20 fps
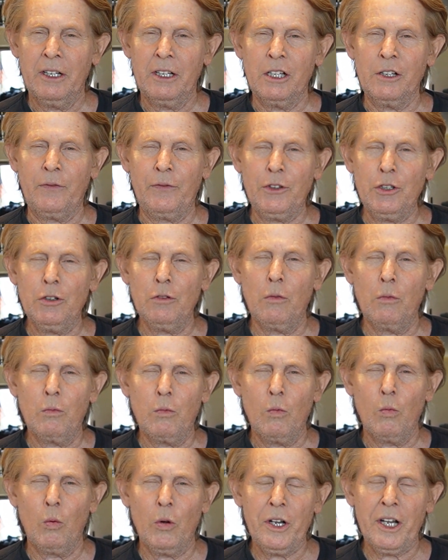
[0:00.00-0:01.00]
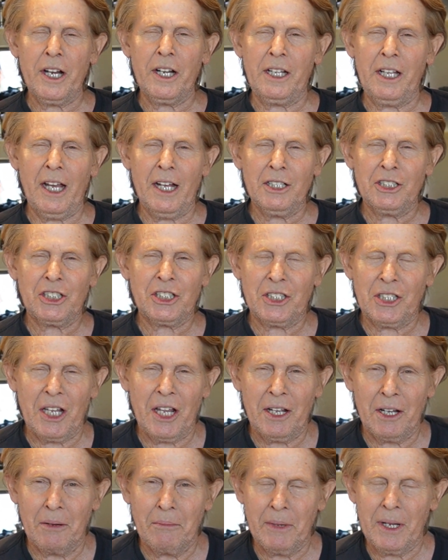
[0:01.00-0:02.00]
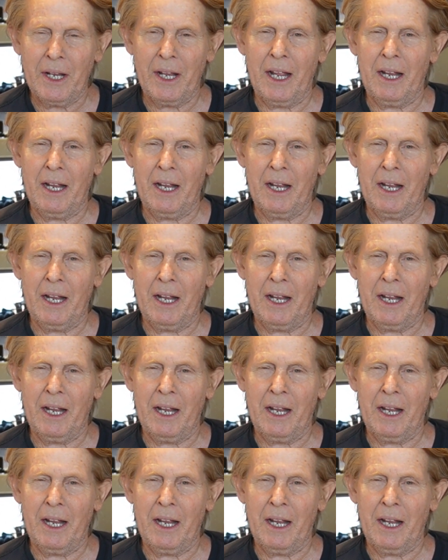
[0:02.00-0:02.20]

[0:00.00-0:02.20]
If you went against them